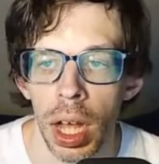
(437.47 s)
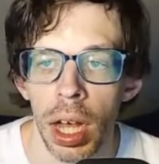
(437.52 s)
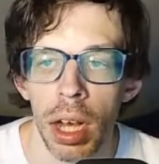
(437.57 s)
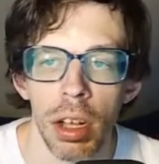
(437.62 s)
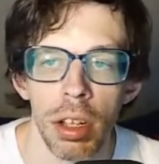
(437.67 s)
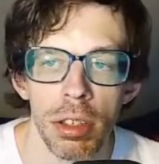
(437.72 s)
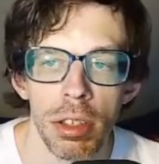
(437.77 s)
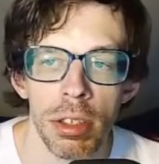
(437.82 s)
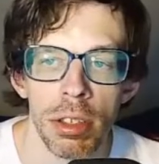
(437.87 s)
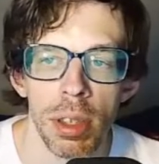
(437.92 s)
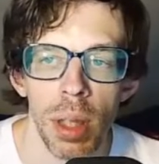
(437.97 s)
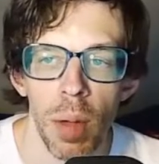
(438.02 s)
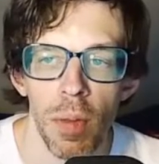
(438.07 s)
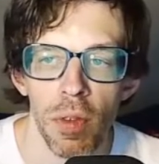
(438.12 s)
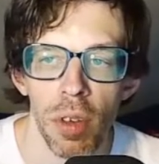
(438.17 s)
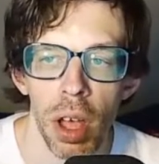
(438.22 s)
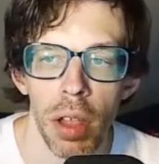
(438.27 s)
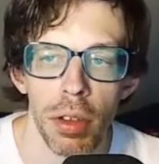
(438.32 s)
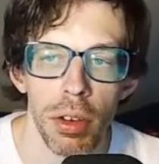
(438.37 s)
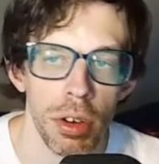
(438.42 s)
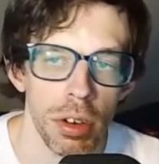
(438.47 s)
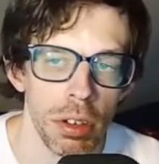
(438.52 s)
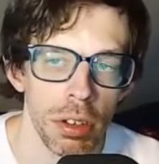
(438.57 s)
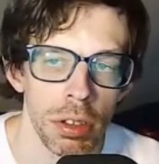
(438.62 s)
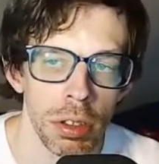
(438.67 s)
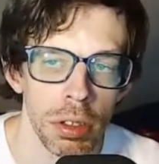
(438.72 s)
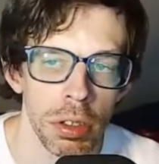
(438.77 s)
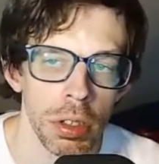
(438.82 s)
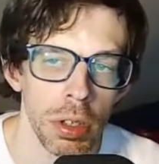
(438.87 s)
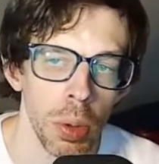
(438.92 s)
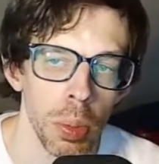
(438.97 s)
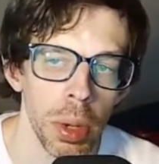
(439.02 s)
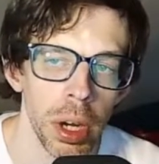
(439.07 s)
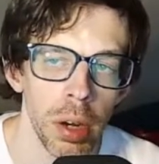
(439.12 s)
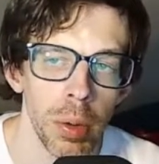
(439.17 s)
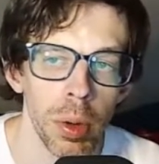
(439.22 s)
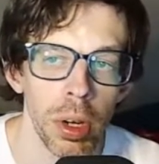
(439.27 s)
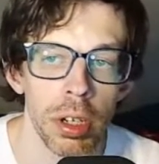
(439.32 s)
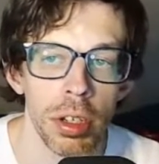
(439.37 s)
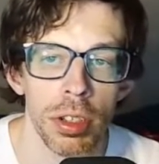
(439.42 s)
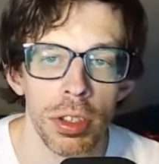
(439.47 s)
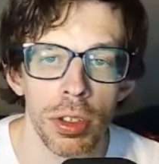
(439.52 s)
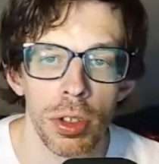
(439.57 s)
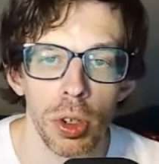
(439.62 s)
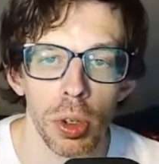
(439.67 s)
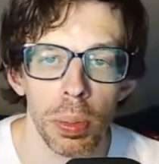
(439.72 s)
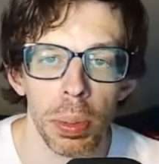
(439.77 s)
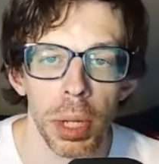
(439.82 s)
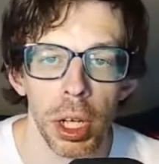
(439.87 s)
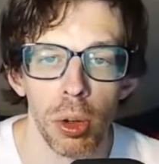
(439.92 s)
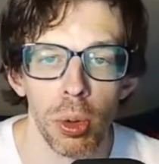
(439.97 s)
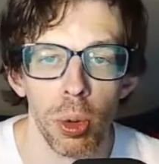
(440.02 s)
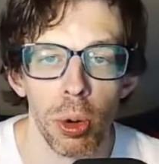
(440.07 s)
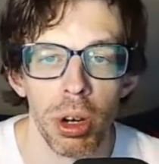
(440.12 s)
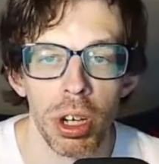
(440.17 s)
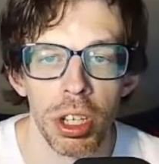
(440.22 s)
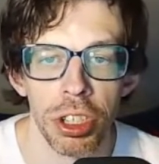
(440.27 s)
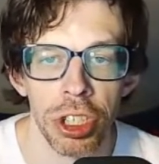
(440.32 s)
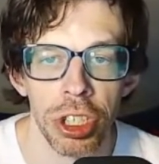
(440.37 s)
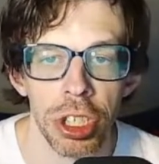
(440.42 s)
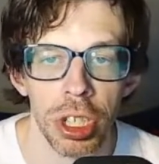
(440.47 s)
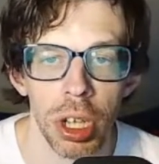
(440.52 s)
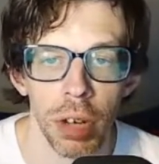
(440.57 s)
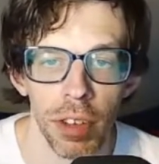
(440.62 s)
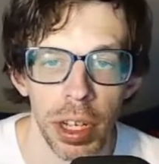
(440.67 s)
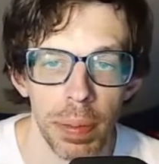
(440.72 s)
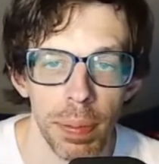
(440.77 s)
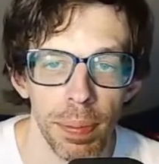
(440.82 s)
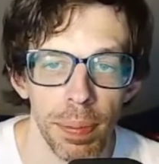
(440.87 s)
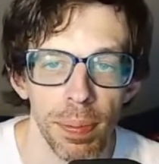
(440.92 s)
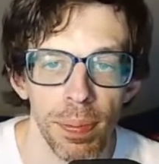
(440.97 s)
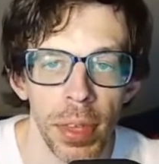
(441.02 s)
Alice's stepfather, in so many words, told McElroy to shove it.